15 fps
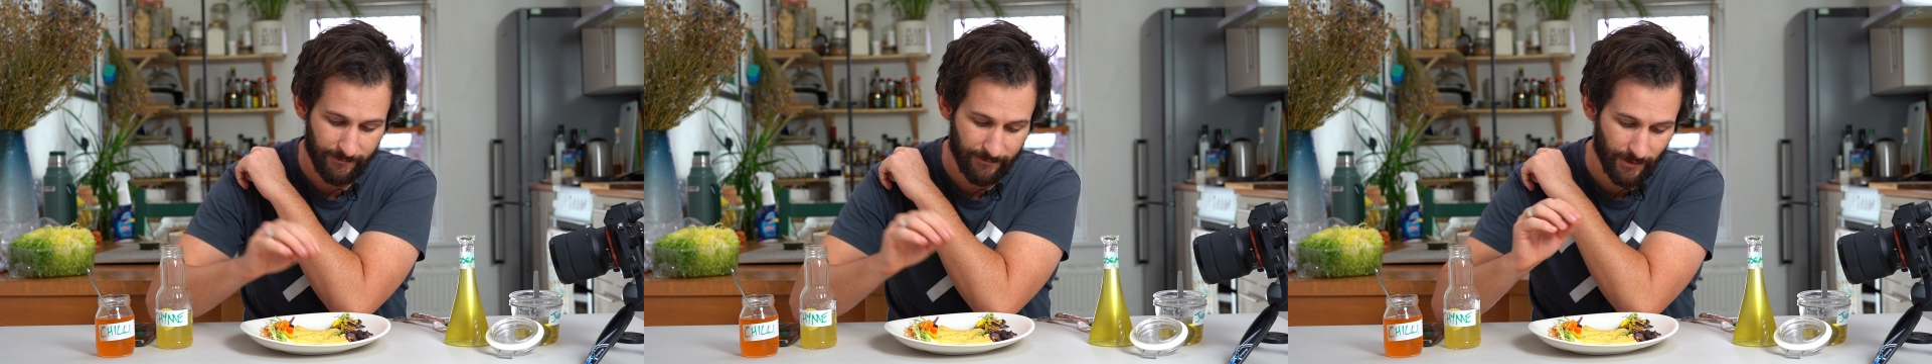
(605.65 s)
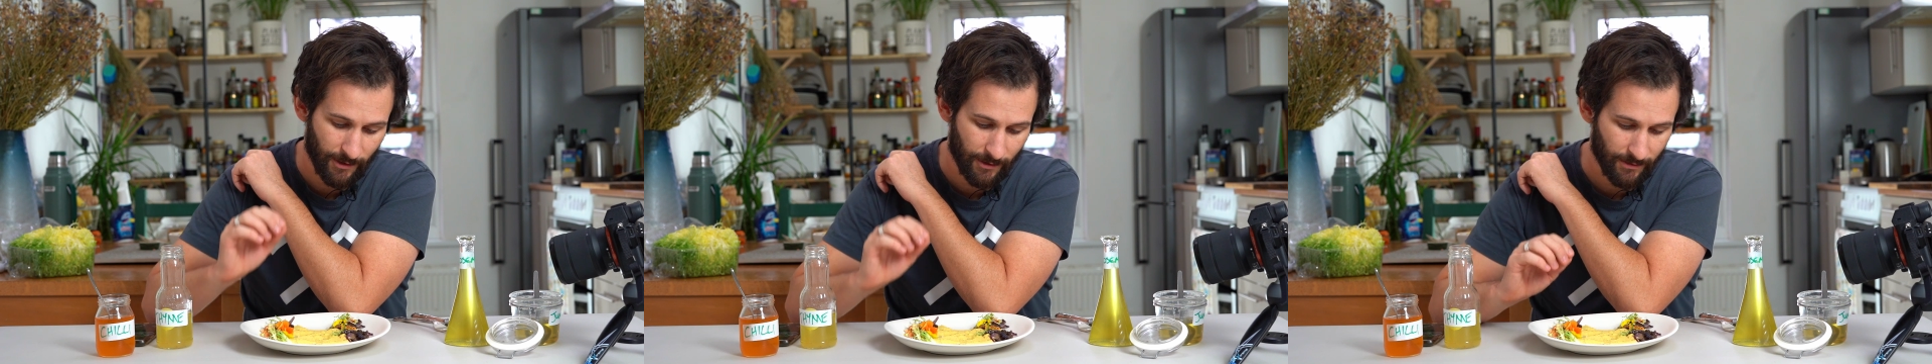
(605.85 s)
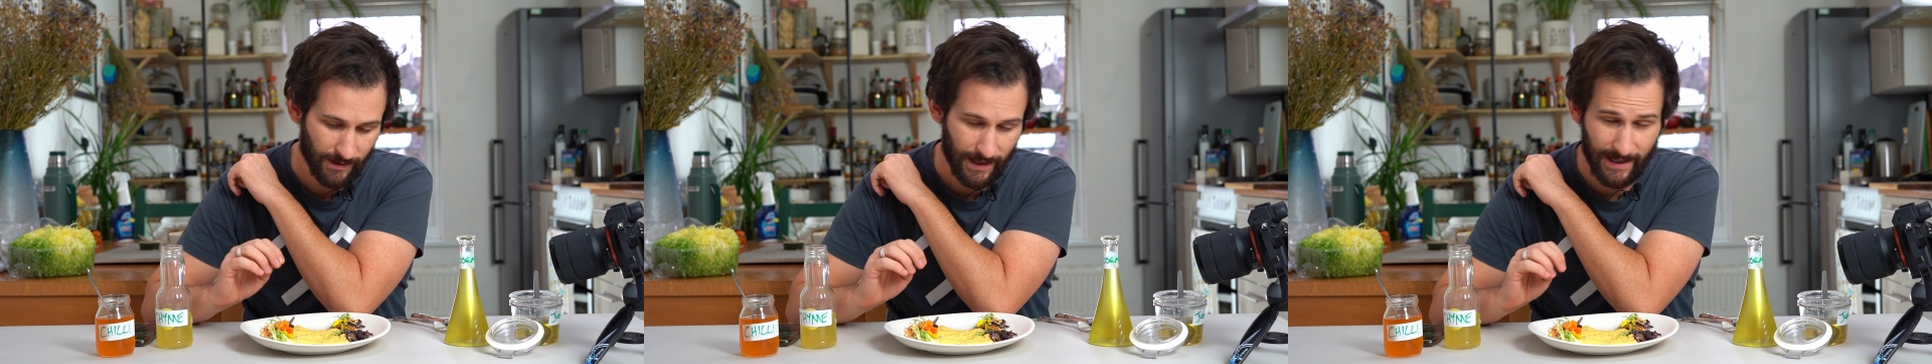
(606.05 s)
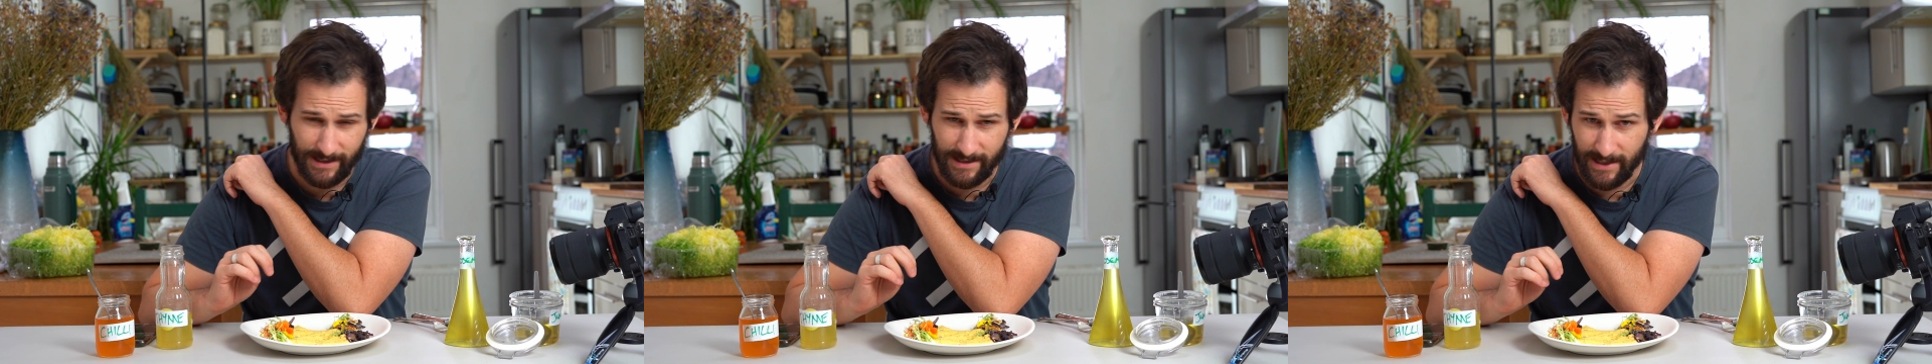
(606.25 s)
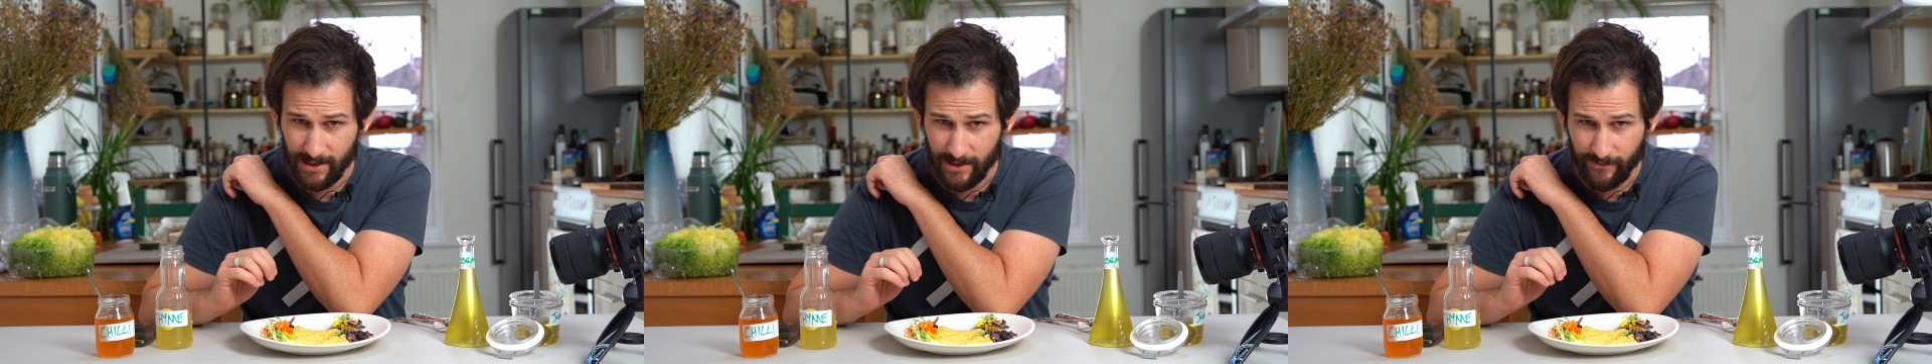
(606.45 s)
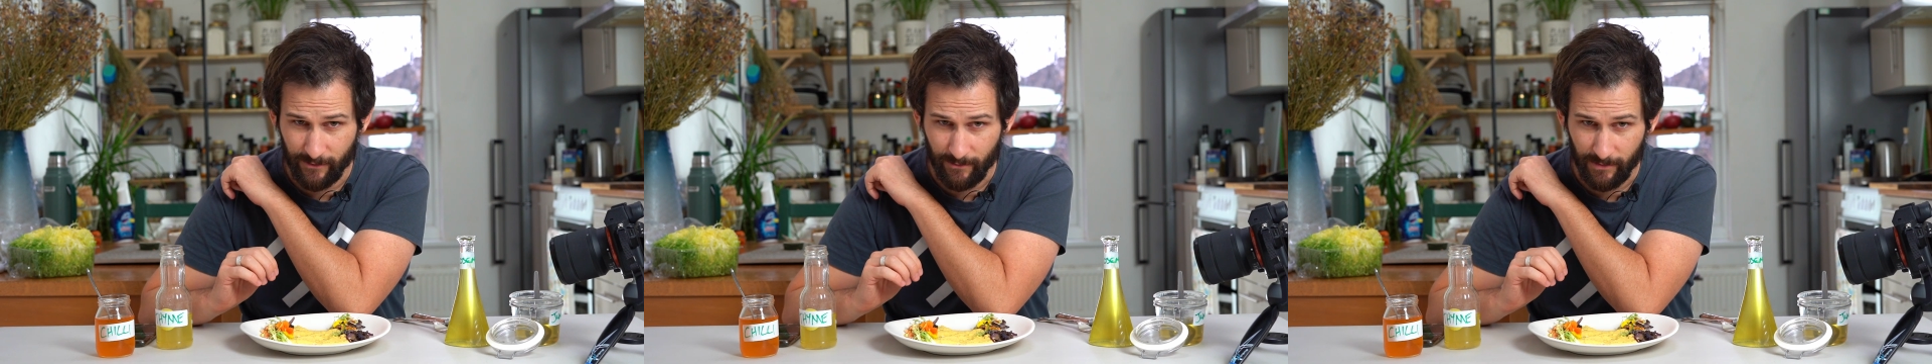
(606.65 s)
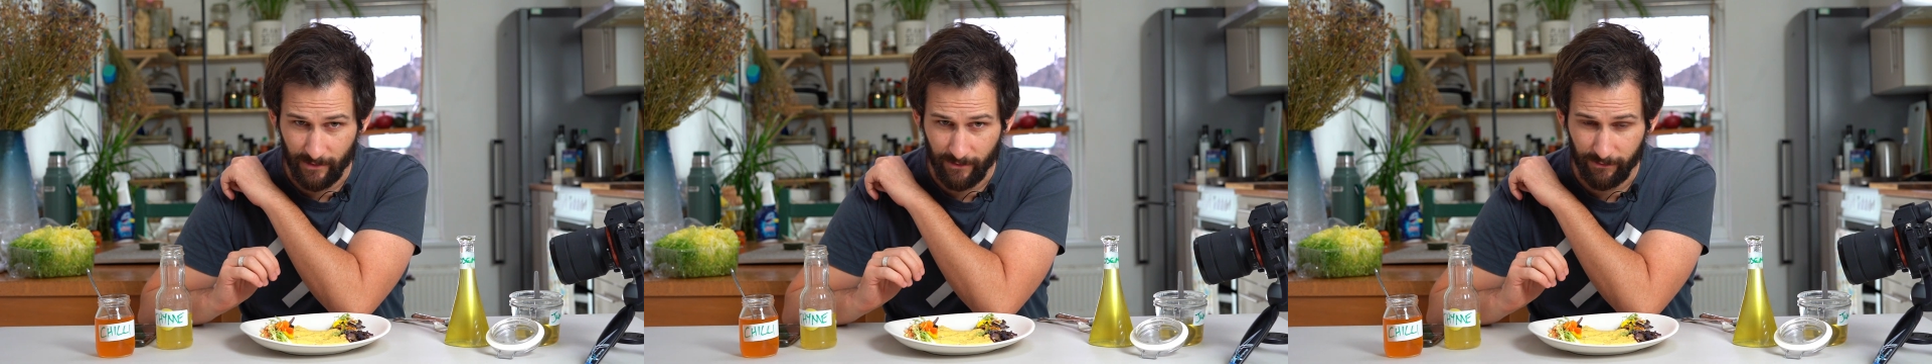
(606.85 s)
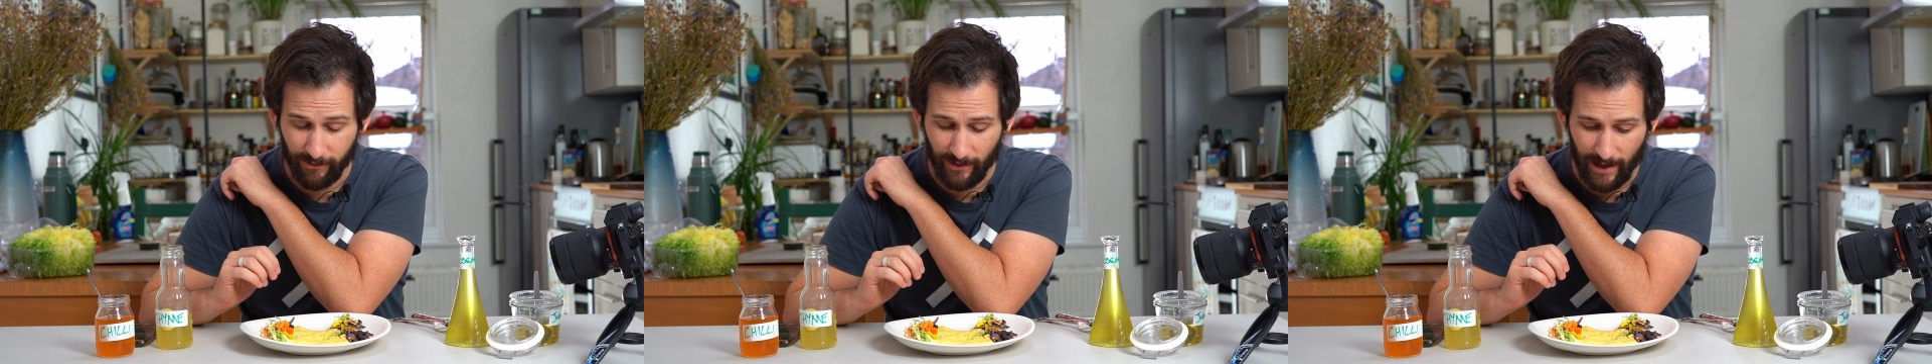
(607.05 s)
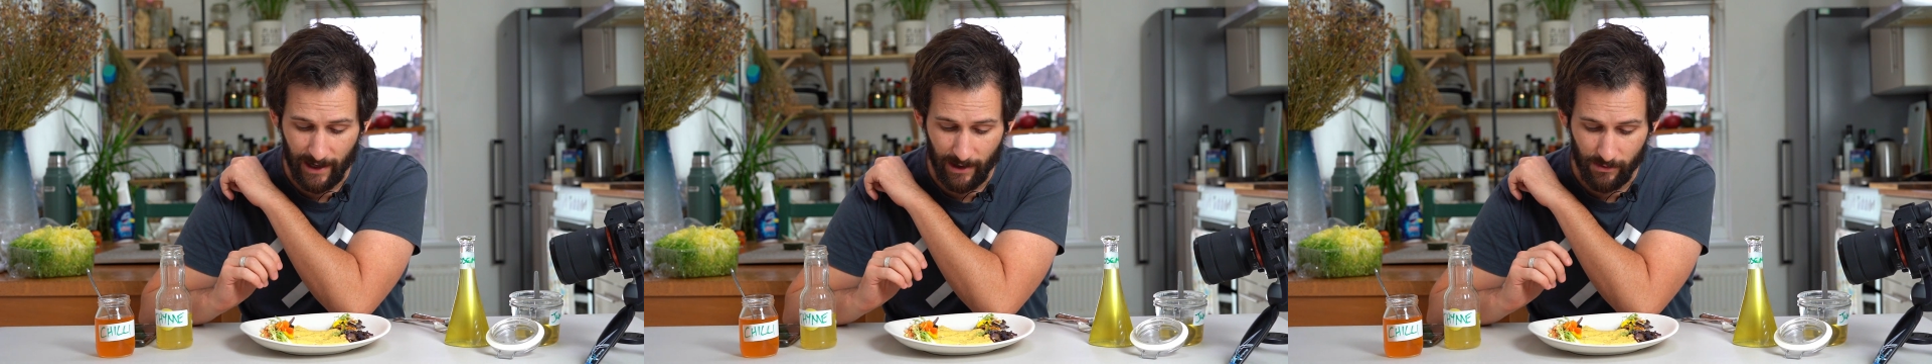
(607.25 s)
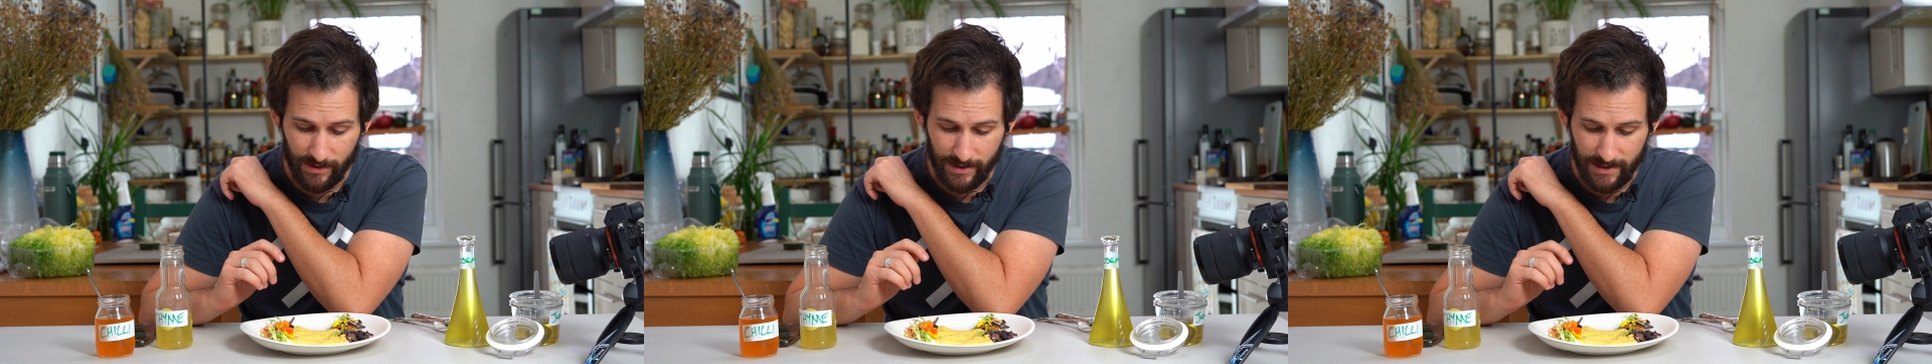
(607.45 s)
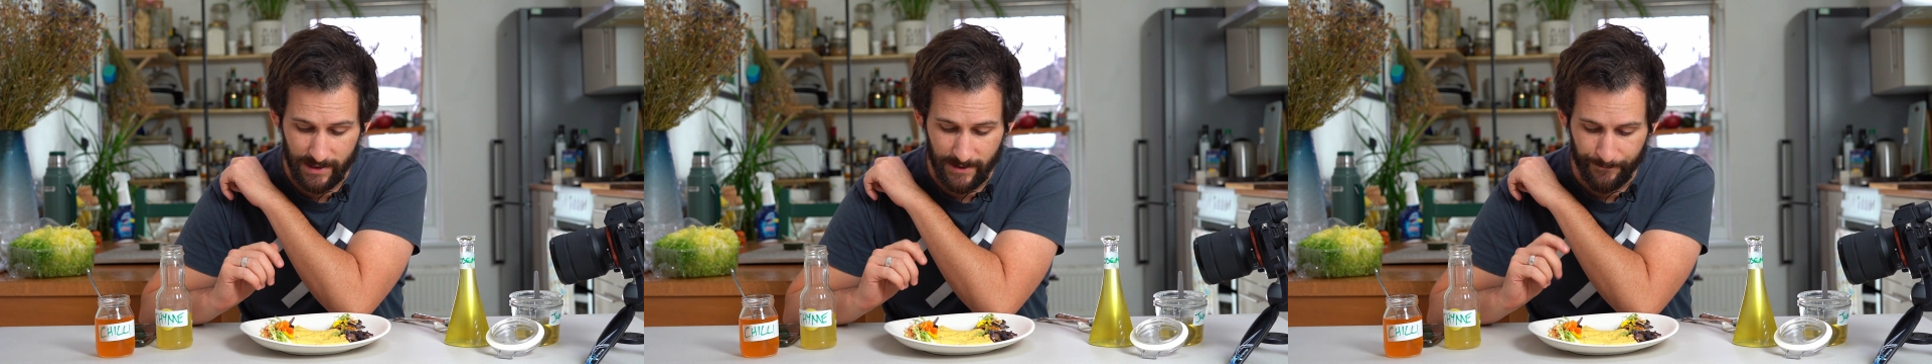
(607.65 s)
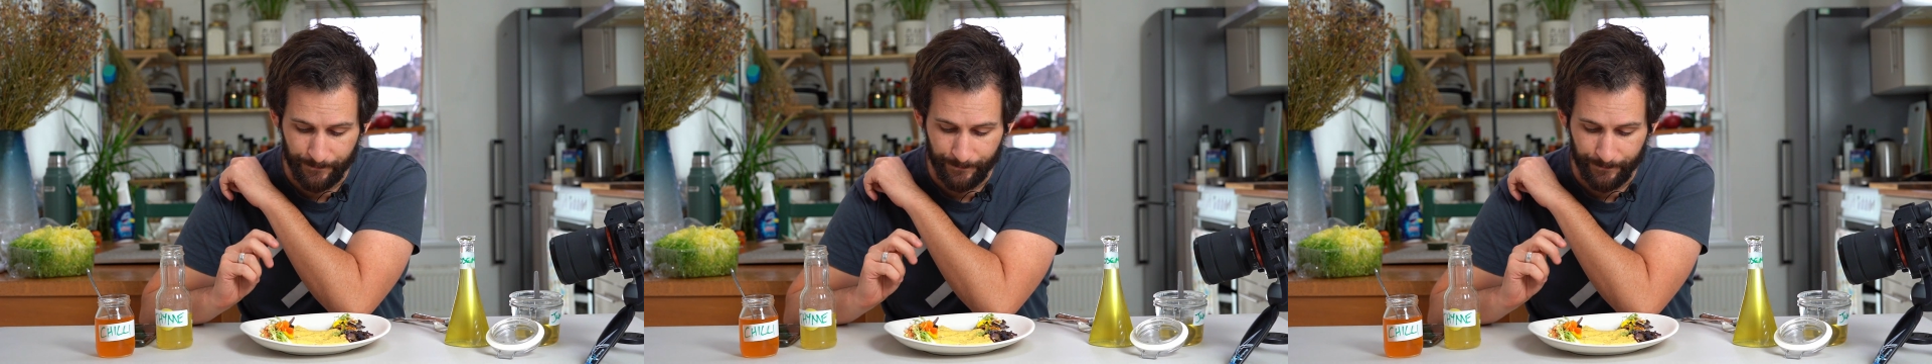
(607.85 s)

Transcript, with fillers: floral accents from the flowers.